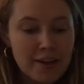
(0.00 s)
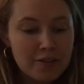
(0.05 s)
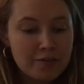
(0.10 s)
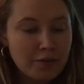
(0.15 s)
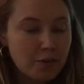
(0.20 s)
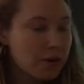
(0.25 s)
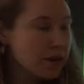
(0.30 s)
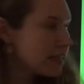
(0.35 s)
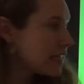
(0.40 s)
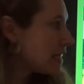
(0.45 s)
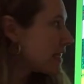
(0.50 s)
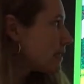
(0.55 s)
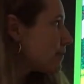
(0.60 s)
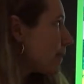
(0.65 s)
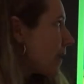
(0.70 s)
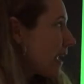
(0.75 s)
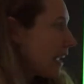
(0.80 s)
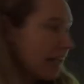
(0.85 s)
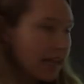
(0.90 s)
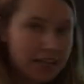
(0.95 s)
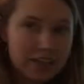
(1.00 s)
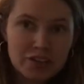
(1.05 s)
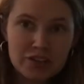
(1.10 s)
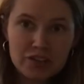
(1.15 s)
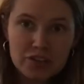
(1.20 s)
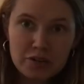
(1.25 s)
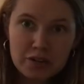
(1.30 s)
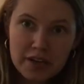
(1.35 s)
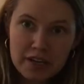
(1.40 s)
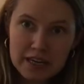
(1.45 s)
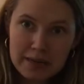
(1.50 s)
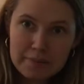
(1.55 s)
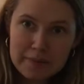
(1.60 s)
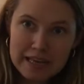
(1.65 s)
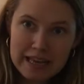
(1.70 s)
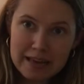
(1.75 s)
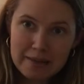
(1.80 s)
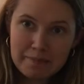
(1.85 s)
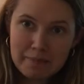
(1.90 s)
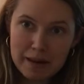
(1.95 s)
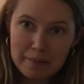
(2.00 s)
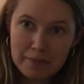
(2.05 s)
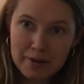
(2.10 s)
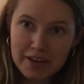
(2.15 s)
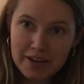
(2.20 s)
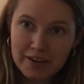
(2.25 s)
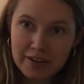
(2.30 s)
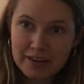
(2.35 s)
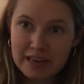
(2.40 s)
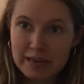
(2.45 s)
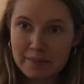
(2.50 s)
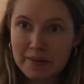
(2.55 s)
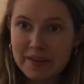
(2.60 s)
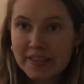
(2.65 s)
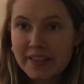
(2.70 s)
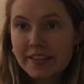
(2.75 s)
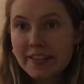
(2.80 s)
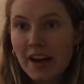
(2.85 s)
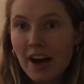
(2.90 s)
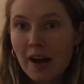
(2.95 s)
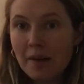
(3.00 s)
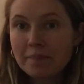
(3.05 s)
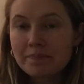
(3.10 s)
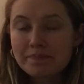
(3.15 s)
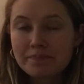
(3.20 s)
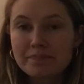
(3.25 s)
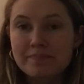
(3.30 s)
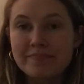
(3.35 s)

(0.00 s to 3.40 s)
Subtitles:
For this page, you're going to begin by putting your name at the top,